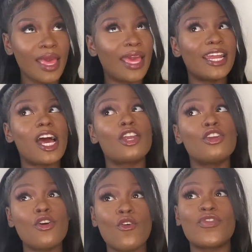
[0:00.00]
And I
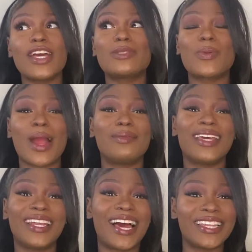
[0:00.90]
know that's
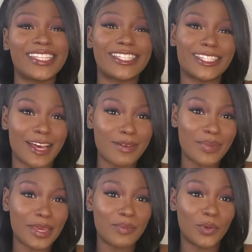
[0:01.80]
probably a lot to some
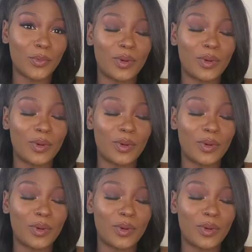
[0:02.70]
people,